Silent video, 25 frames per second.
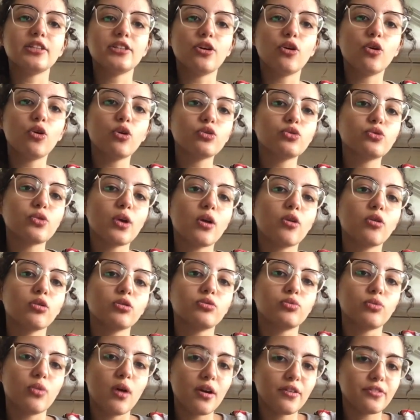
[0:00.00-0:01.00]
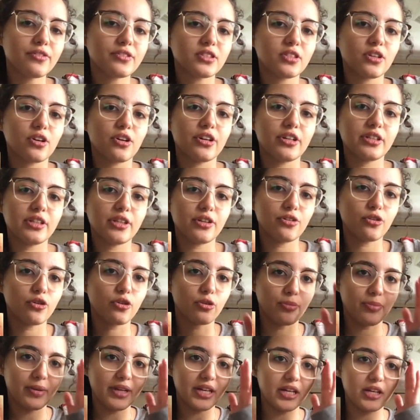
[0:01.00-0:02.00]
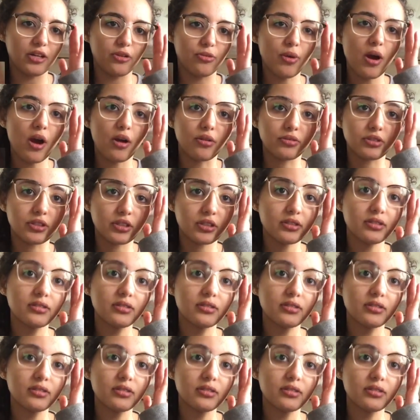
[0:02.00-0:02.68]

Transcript: the ultra-cool dwarf star they're orbiting around.